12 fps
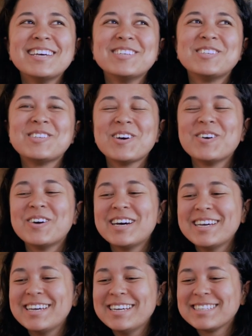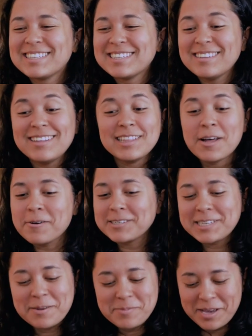So it's a long
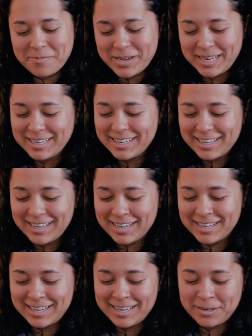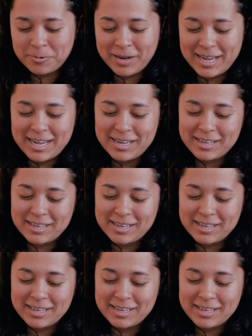time coming, in a way.